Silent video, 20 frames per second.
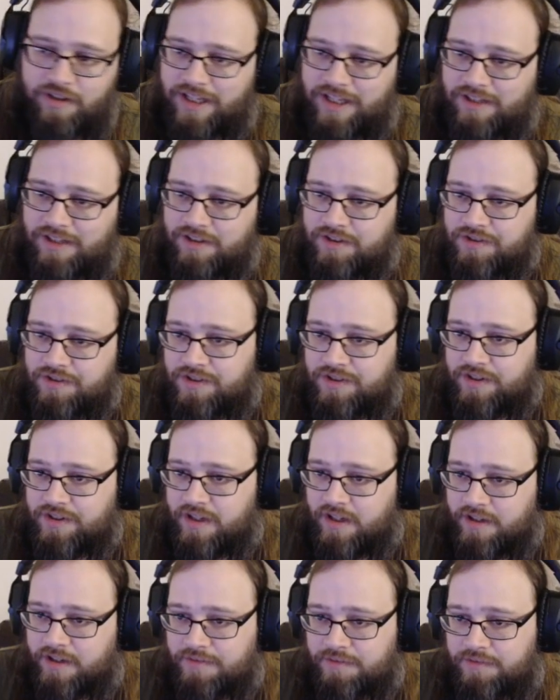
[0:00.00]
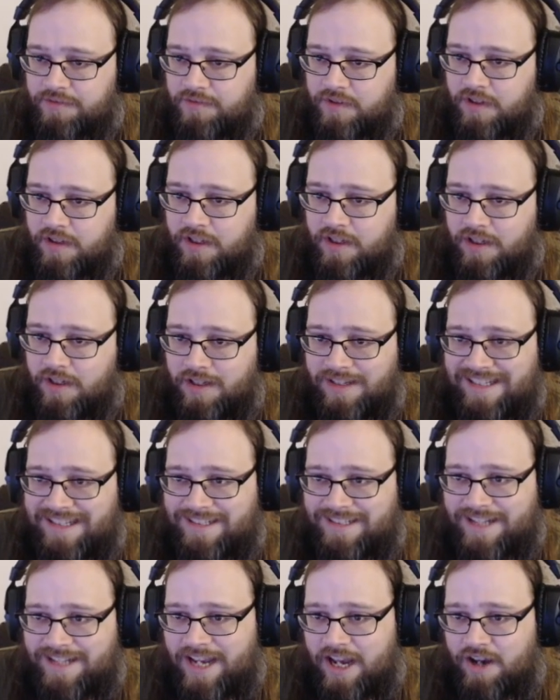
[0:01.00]
that good stuff.
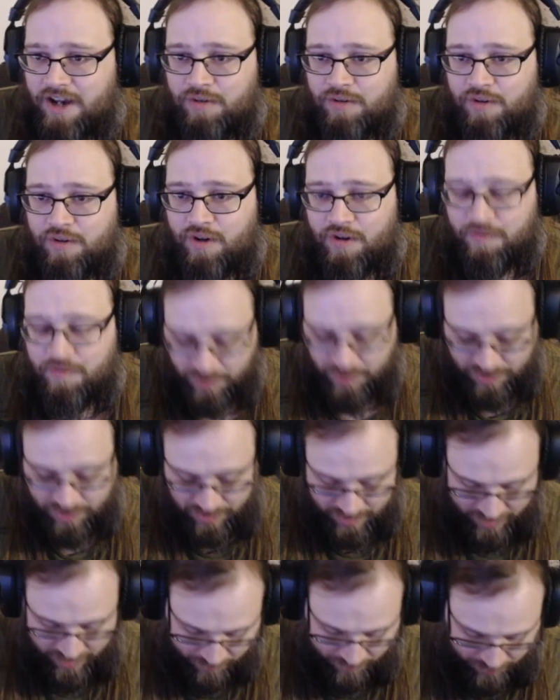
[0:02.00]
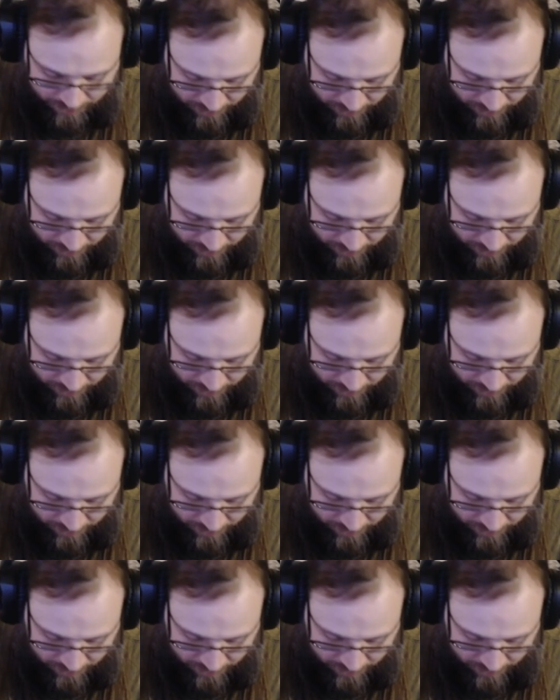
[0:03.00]
Now, over in the M+,